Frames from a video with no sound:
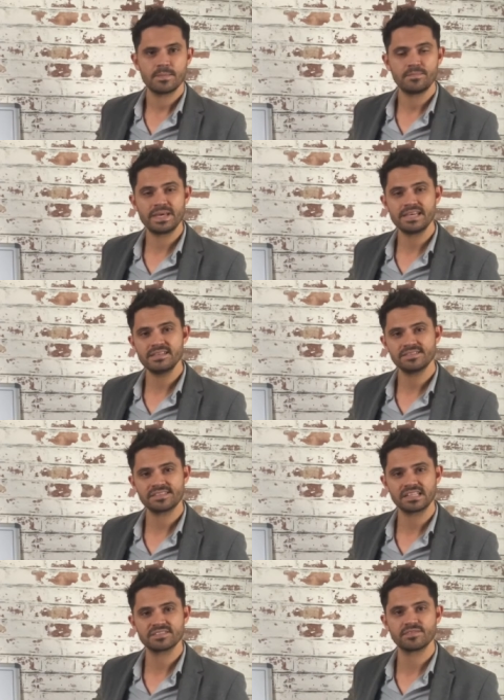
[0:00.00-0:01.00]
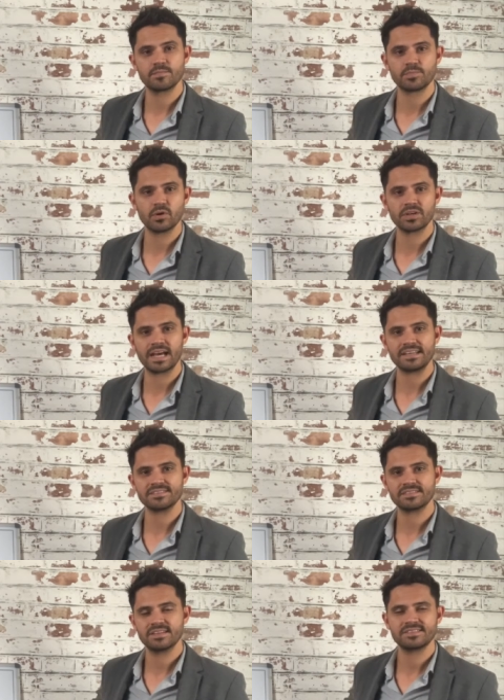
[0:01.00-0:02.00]
B stands for
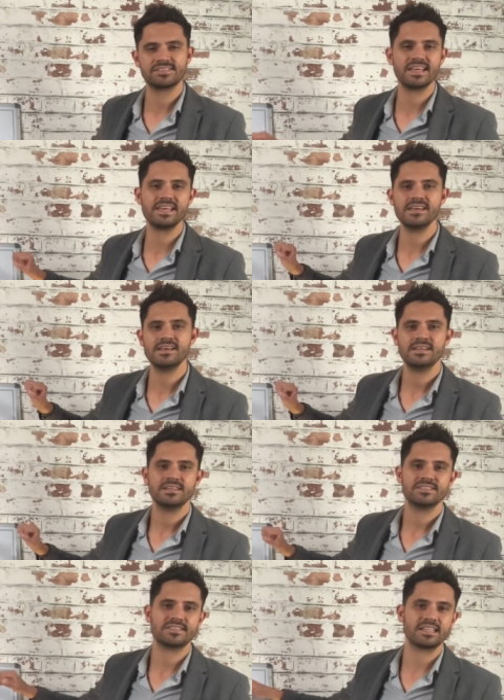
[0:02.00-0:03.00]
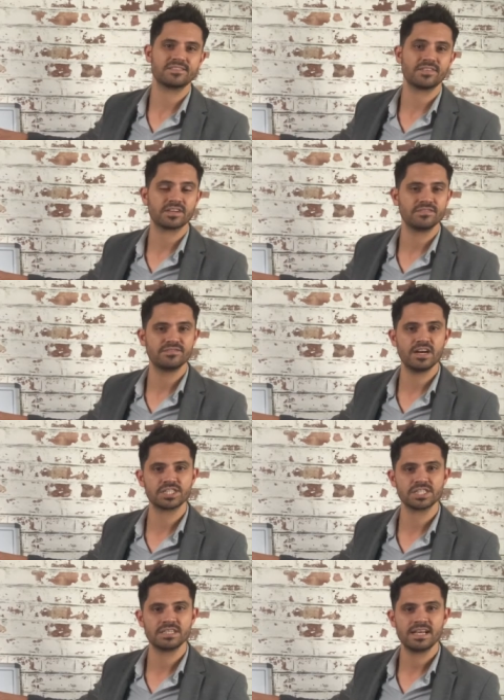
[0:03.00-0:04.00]
broadcast, C stands for
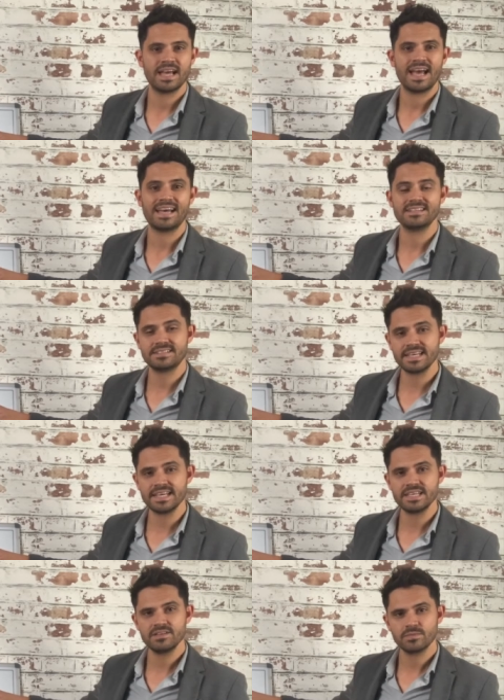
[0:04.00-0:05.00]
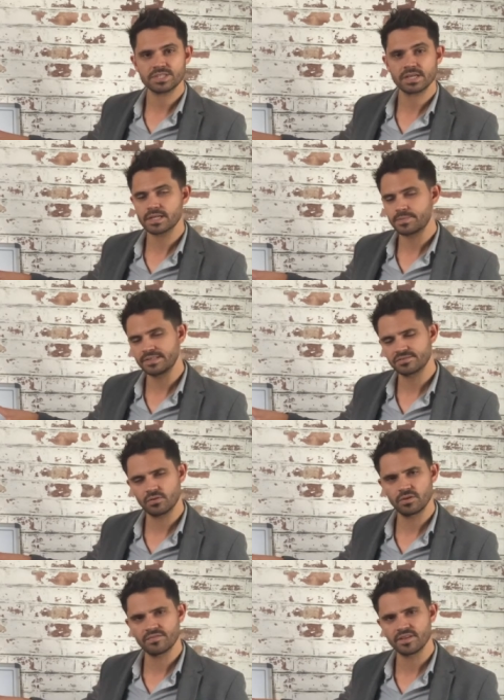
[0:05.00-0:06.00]
conversion, and D, which underpins
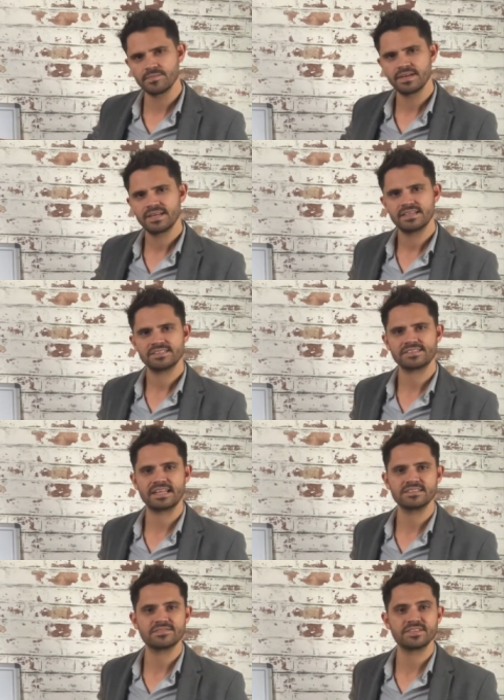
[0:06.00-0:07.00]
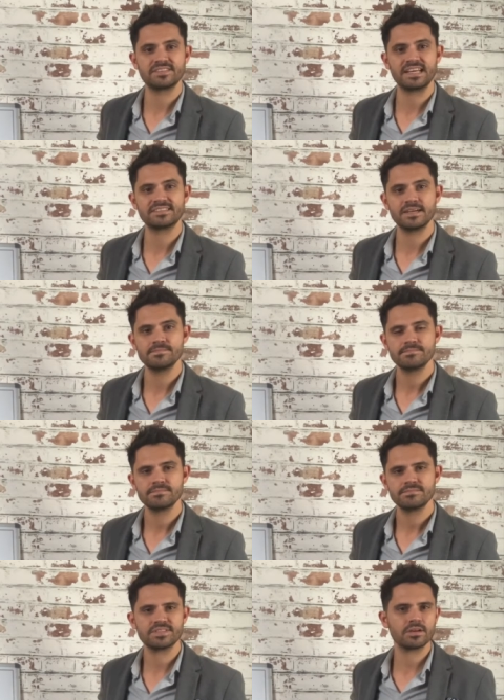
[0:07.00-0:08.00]
all of them, stands for data.
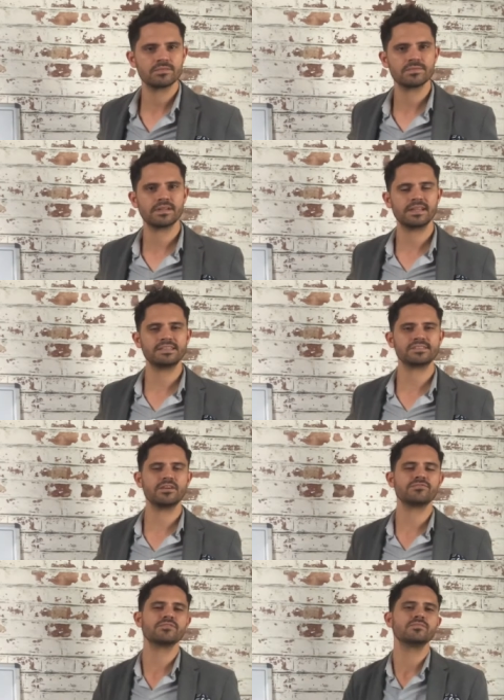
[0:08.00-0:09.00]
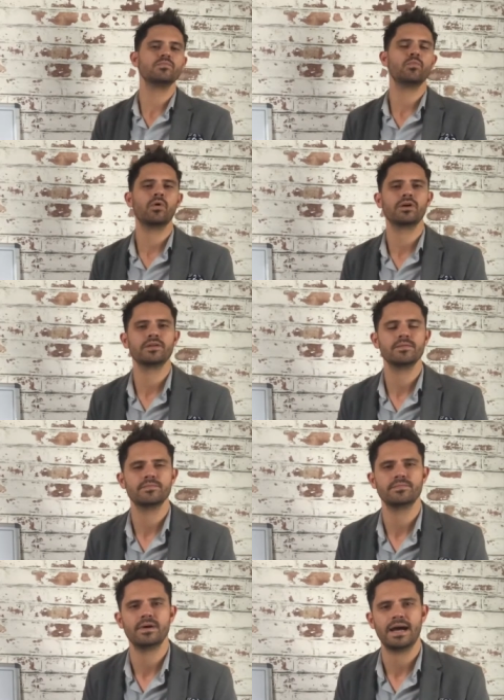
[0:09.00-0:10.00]
So let's go through them one
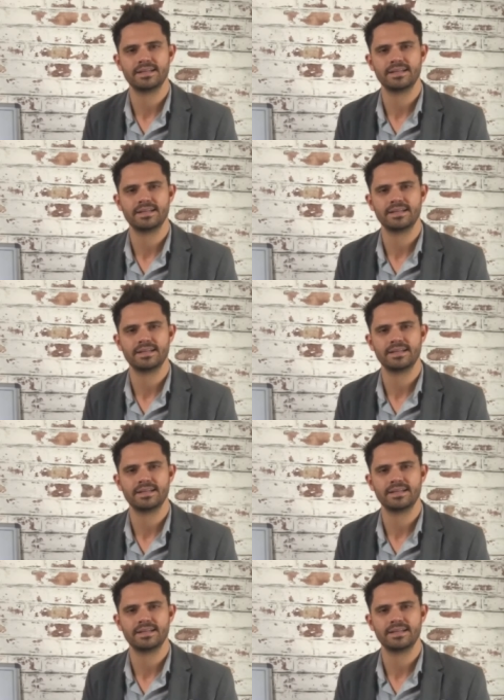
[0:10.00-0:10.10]
at a